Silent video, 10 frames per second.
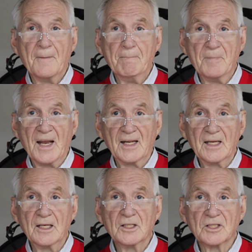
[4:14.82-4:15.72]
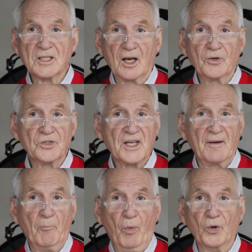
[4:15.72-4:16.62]
Many sellers
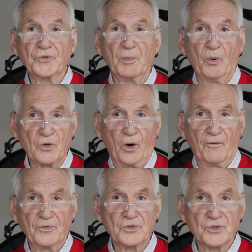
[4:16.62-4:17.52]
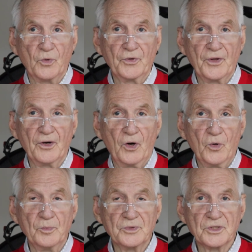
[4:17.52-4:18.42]
have multiple offers on their
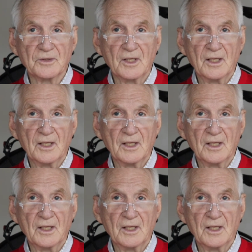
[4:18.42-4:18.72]
homes,